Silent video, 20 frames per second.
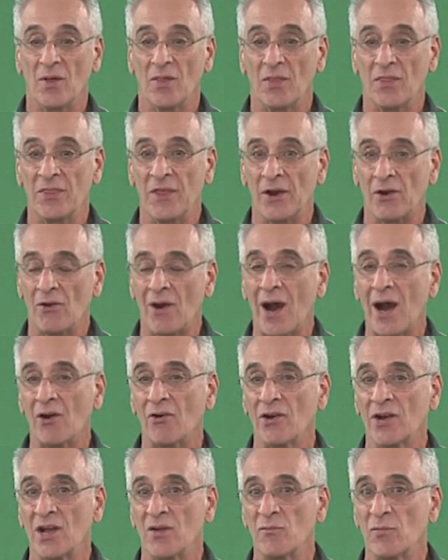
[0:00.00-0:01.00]
There
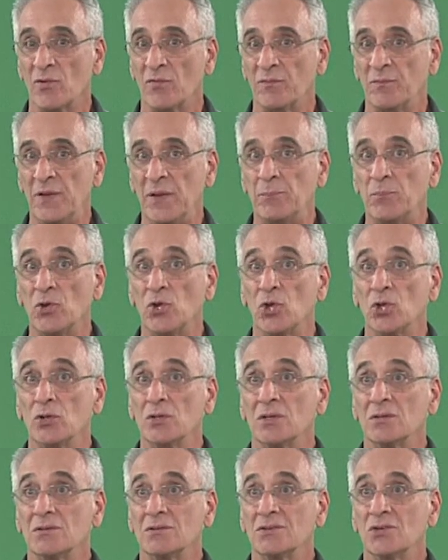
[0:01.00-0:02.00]
are a number of
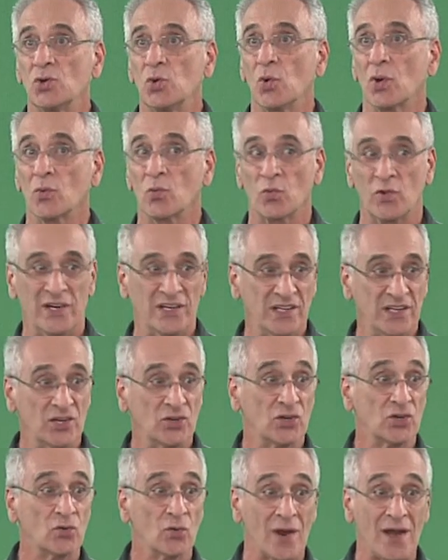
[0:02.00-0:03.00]
people who are really
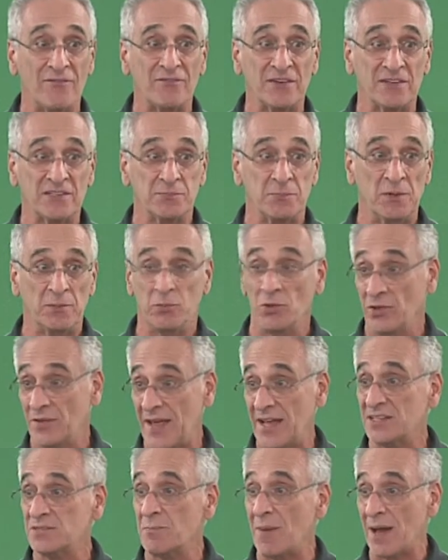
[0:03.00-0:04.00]
good graphics people, and
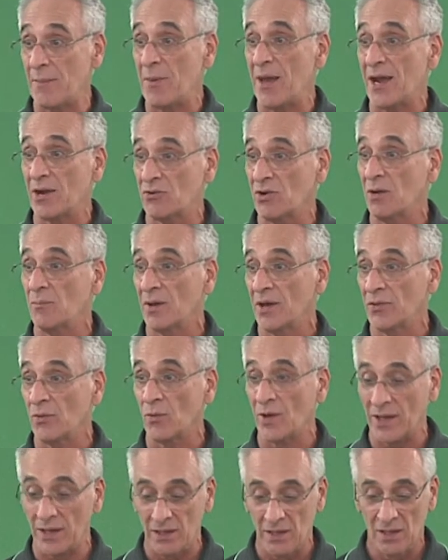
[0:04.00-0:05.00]
that's my background, by the
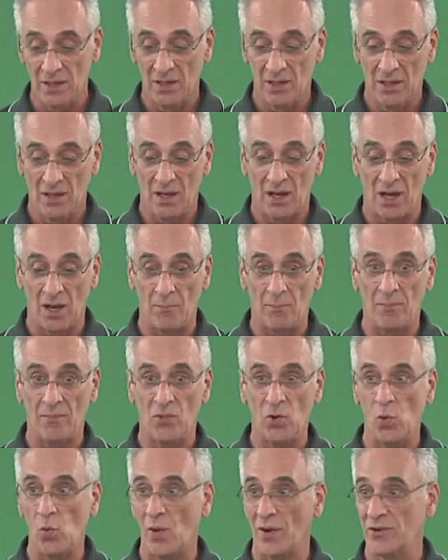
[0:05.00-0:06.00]
way,
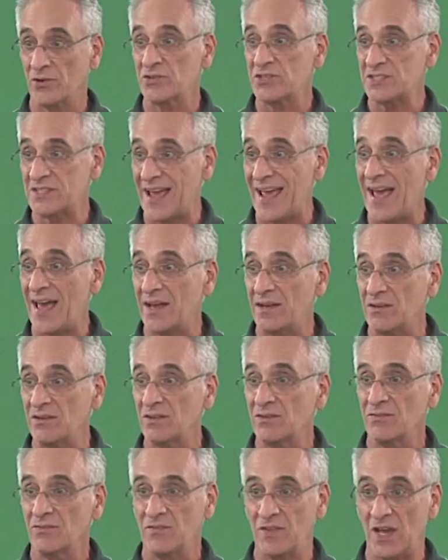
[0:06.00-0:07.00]
who understand
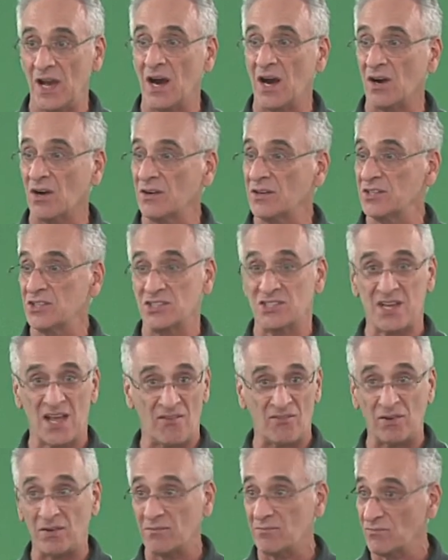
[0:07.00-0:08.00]
VR and just
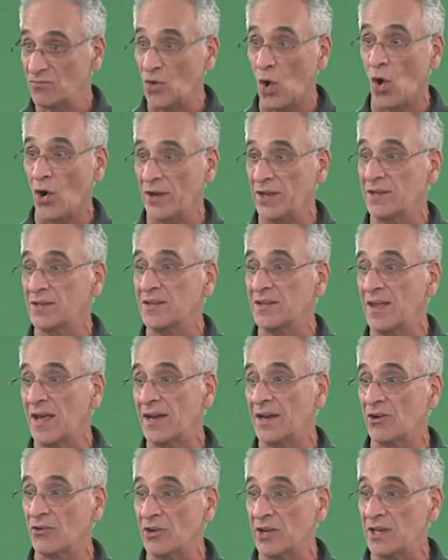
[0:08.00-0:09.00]
haven't gone into
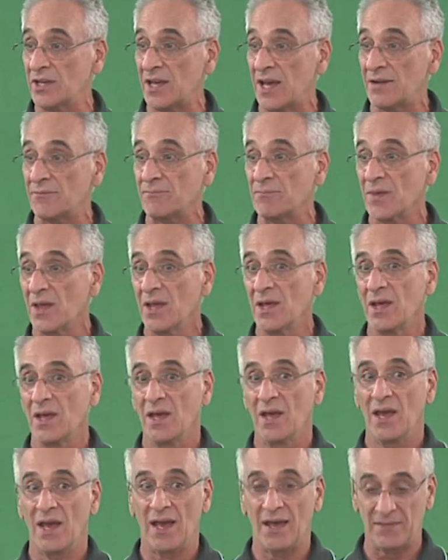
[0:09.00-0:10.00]
that area yet.
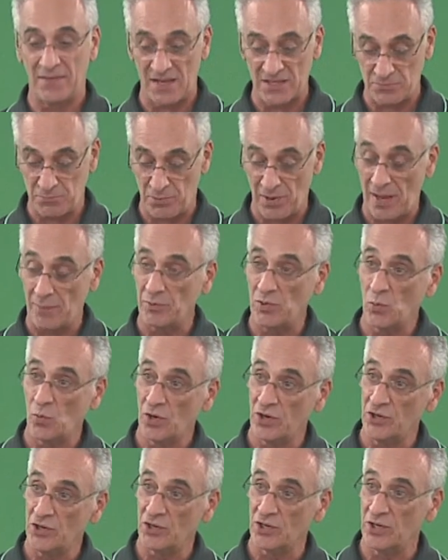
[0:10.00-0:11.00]
And that's probably
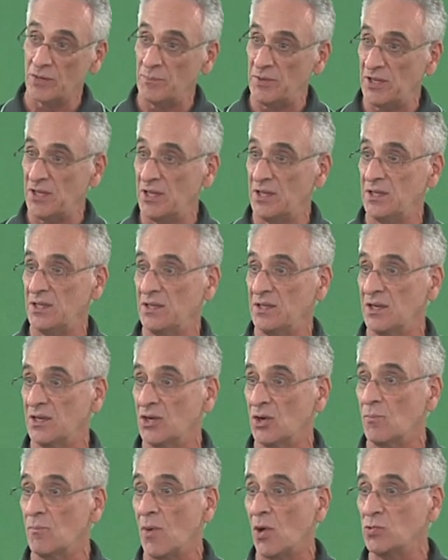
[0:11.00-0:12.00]
where you're going to be, you
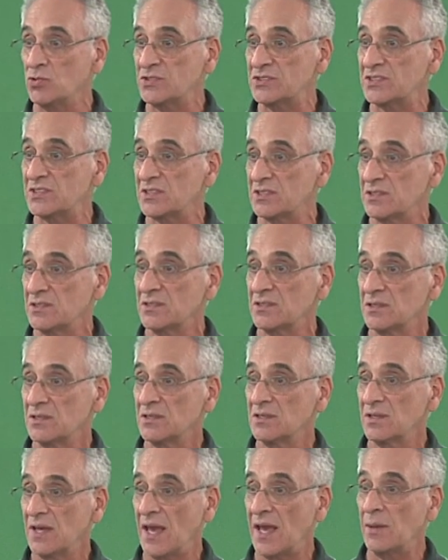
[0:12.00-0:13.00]
know, most
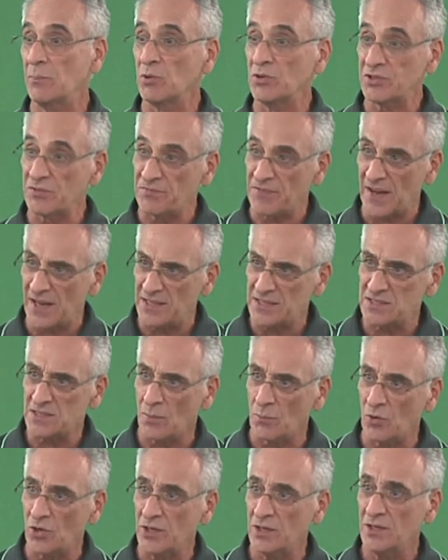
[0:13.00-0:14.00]
able to find someone.